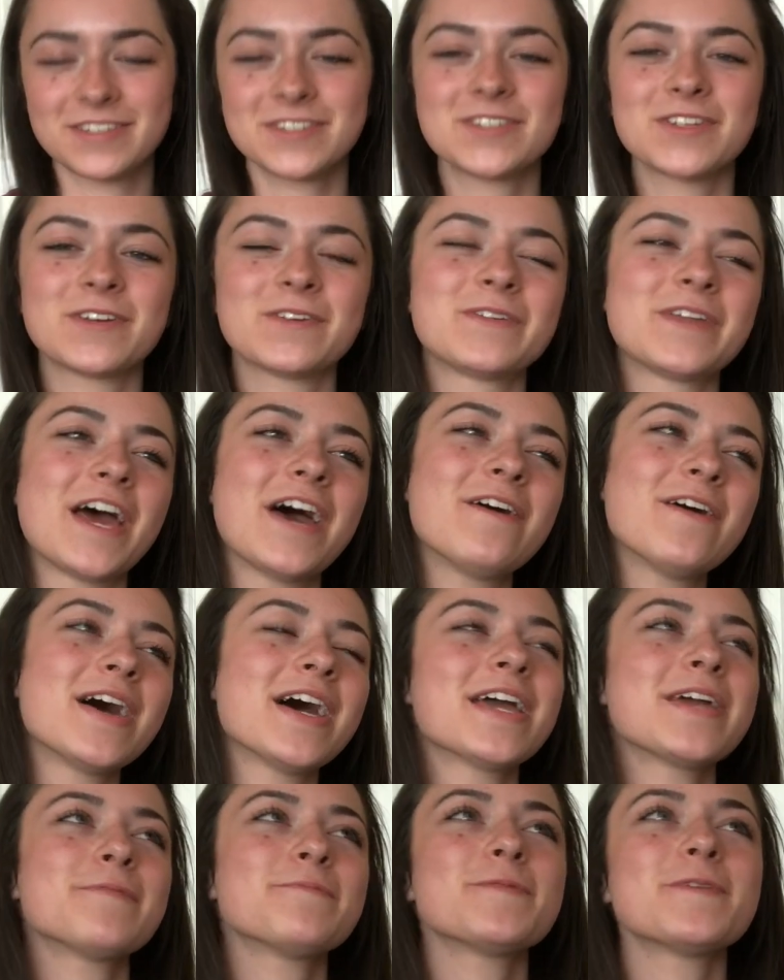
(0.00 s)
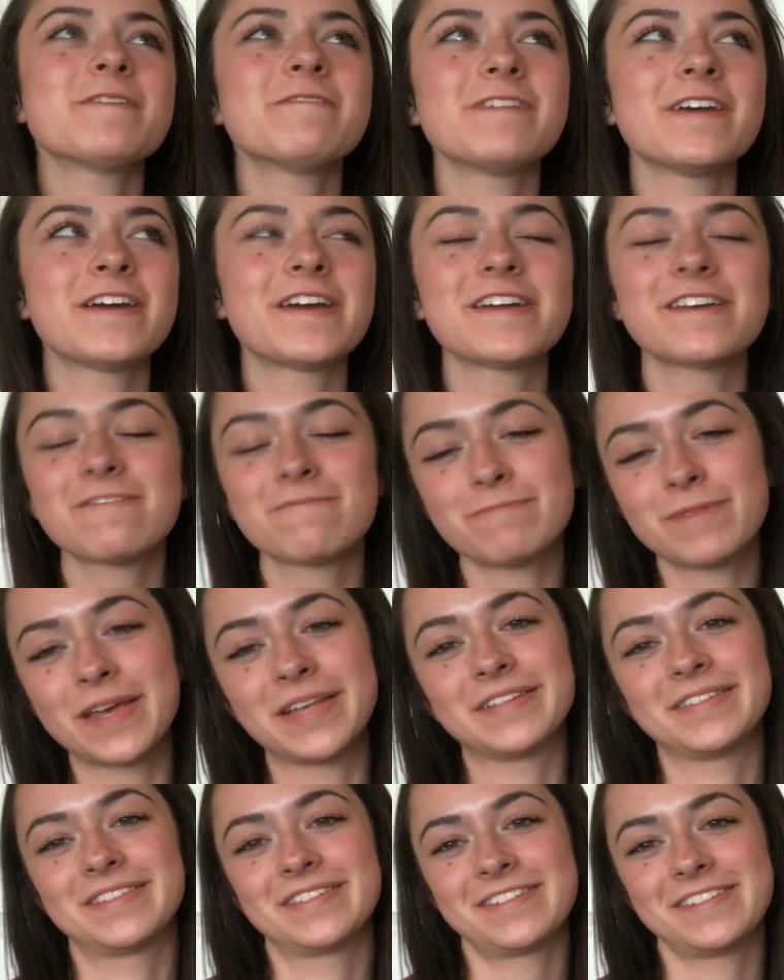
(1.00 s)
So now I am the Fairy of
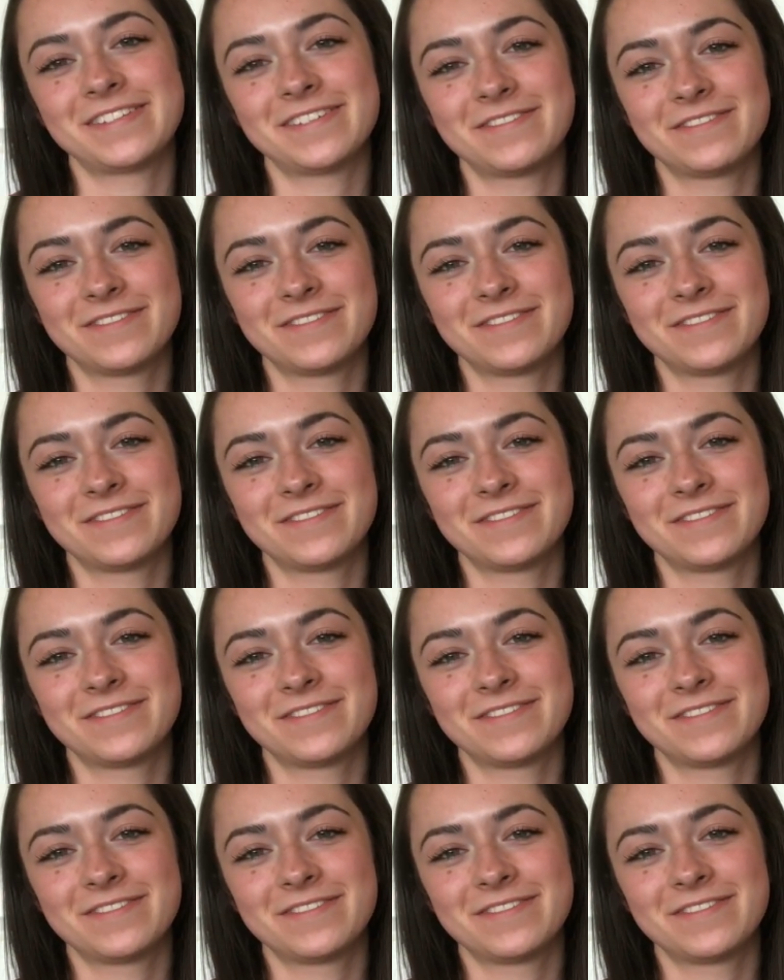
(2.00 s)
Pens.